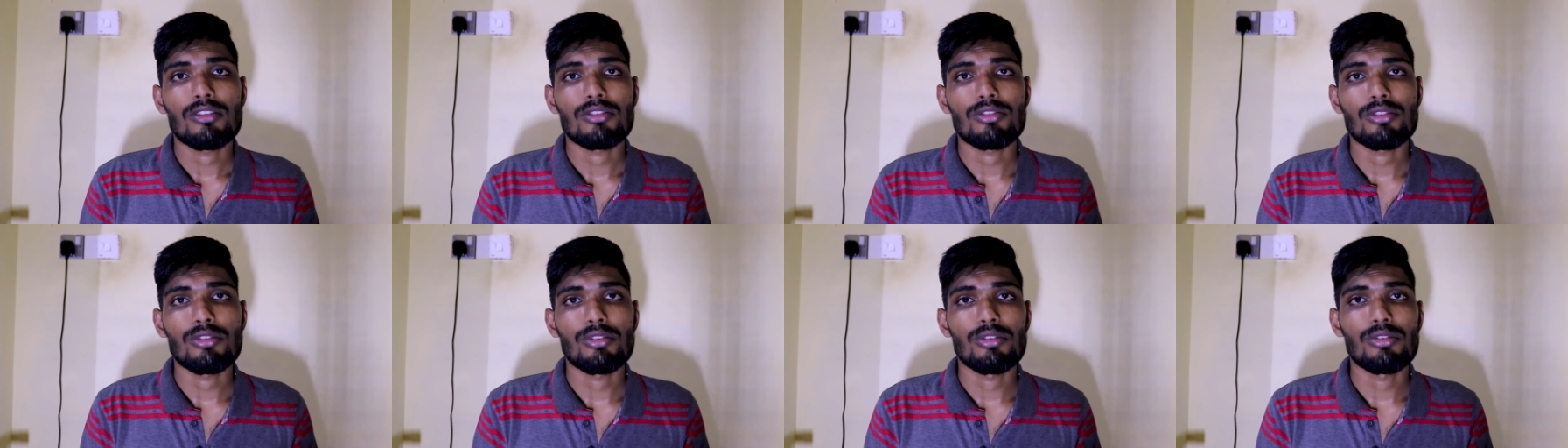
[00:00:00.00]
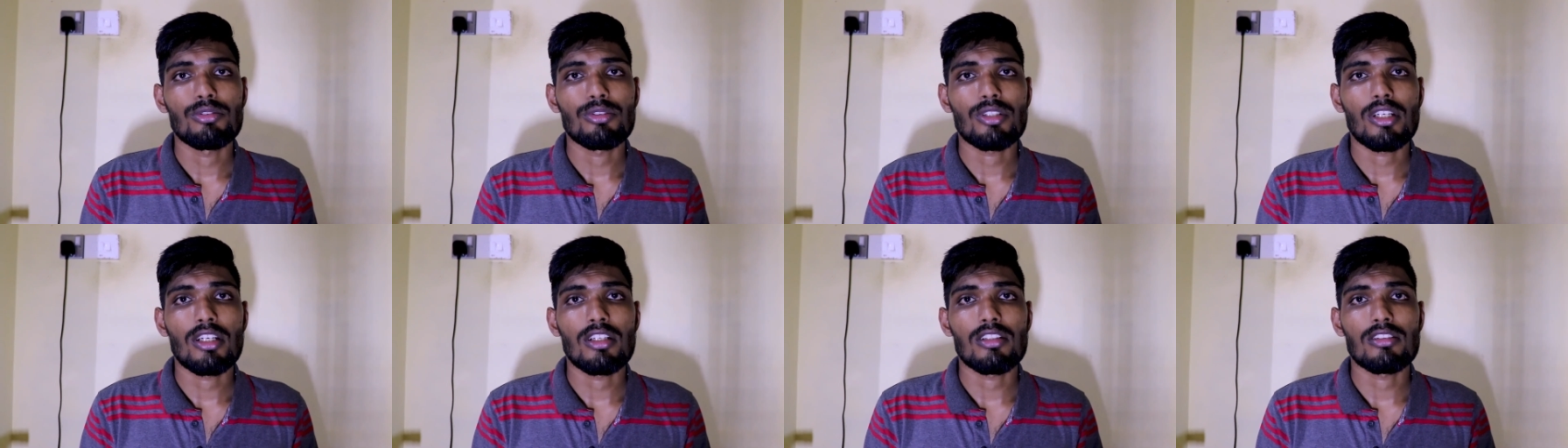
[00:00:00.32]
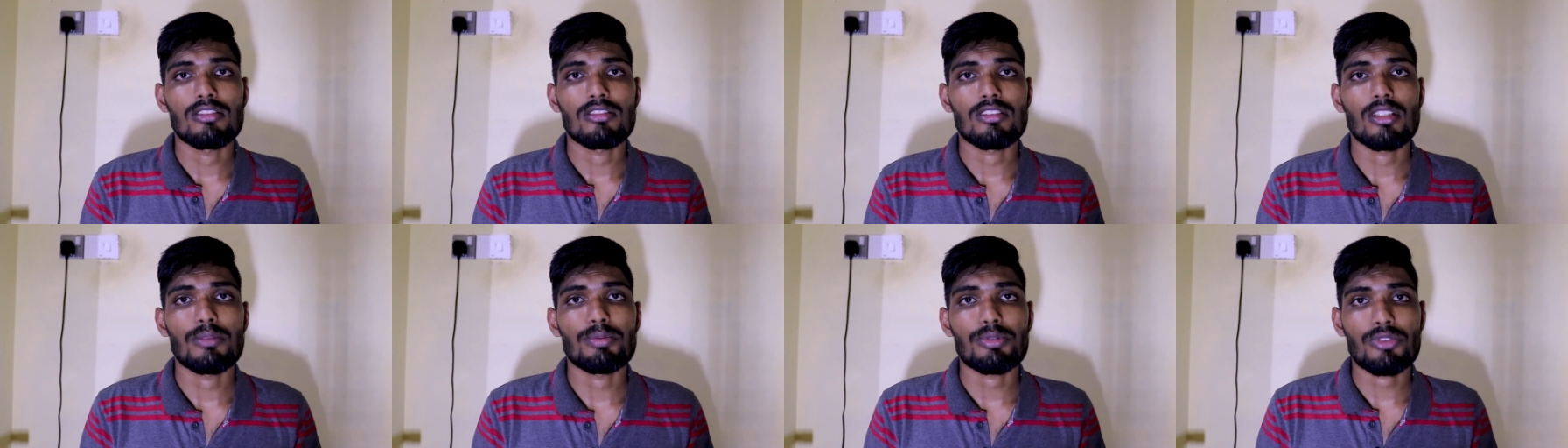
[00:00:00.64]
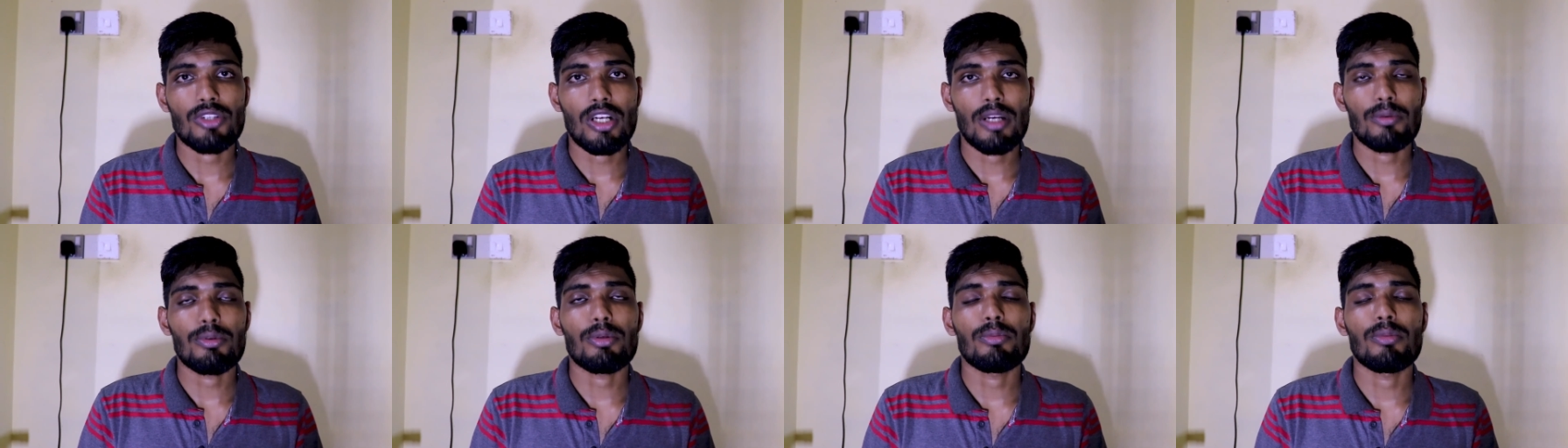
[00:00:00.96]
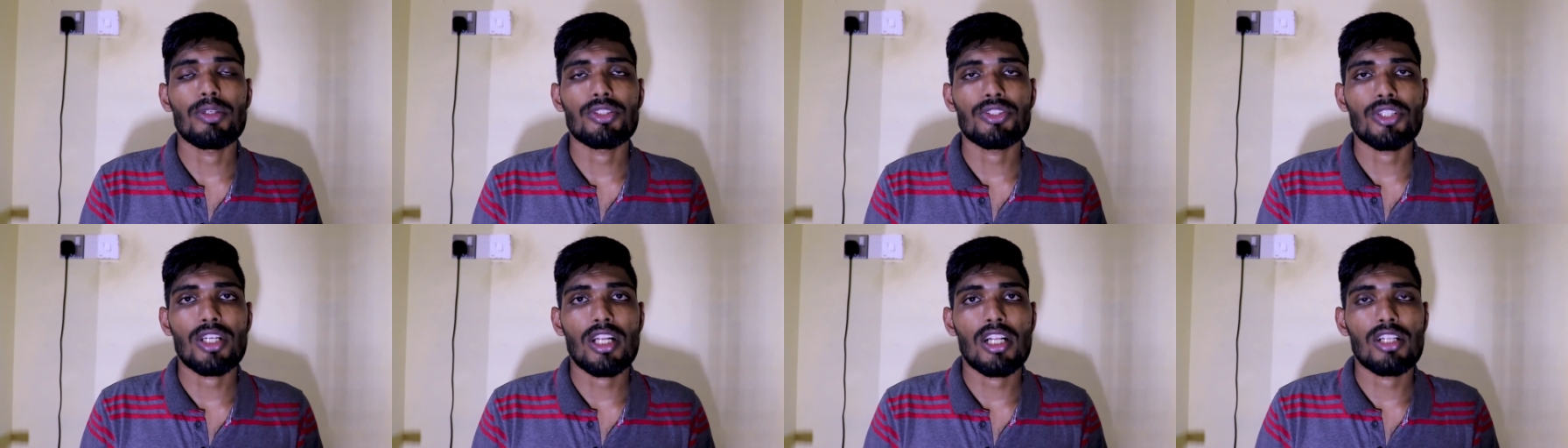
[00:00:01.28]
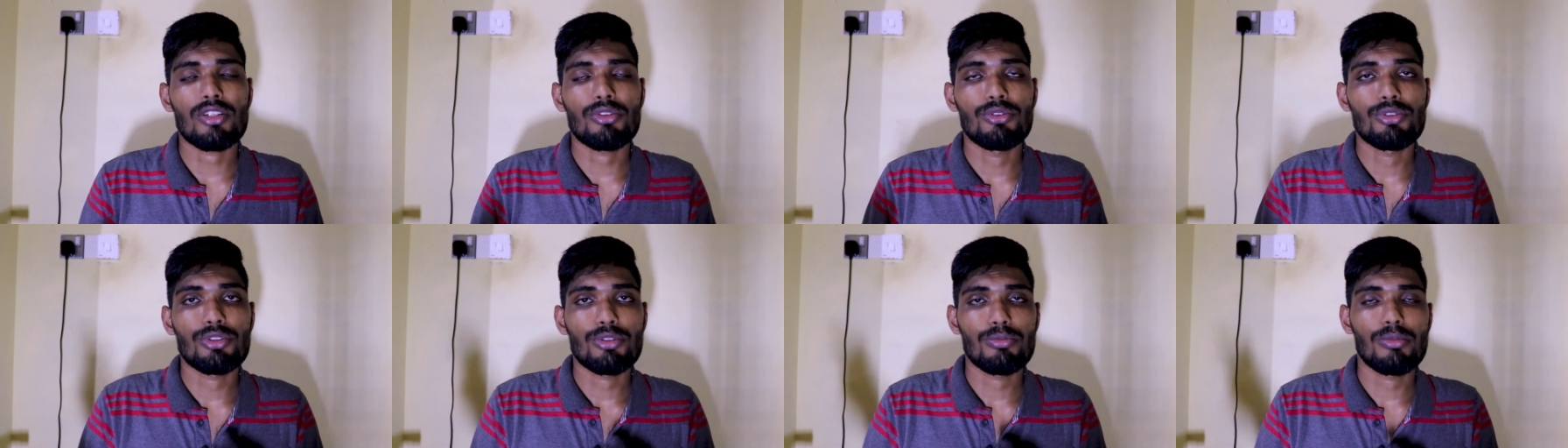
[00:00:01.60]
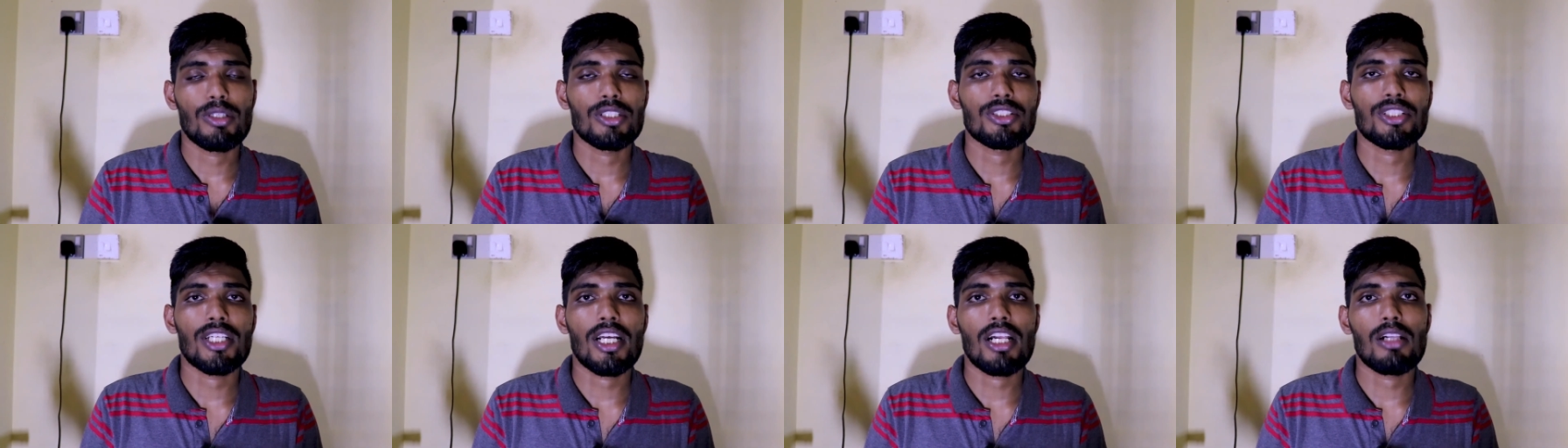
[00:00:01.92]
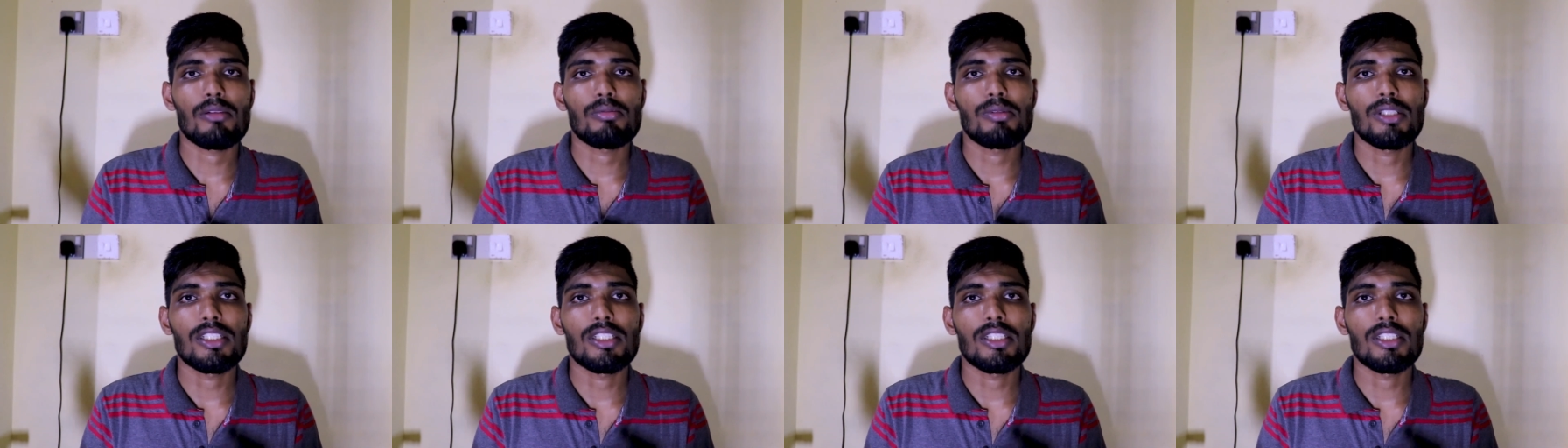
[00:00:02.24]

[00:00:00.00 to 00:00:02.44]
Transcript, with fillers: so you can subscribe to my channel and go to my channel